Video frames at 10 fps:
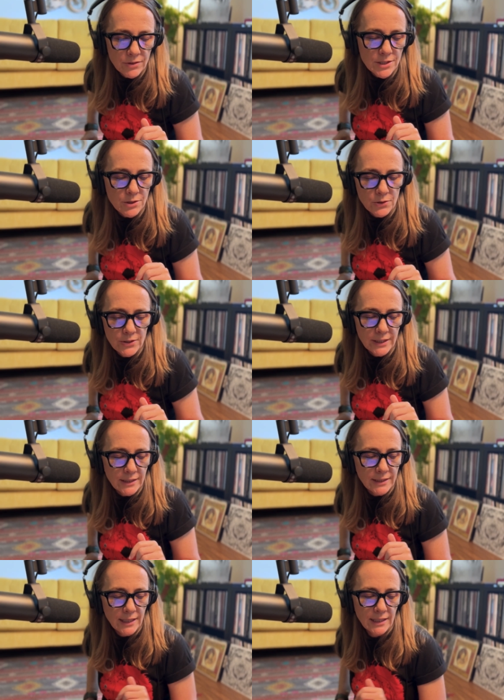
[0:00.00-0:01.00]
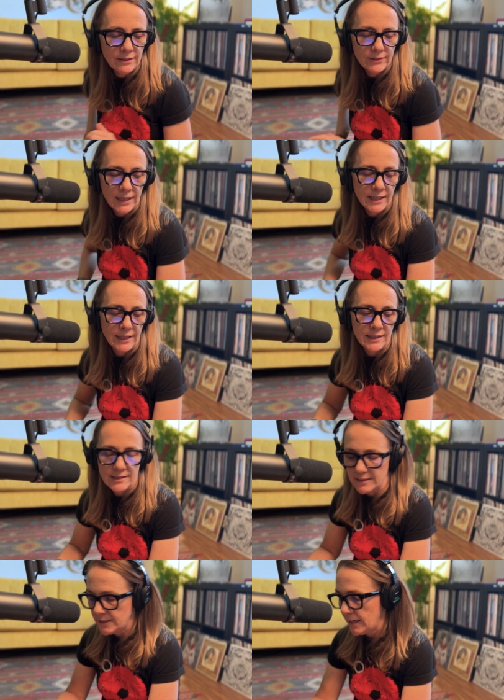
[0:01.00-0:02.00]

is yearning at the end of an unanswered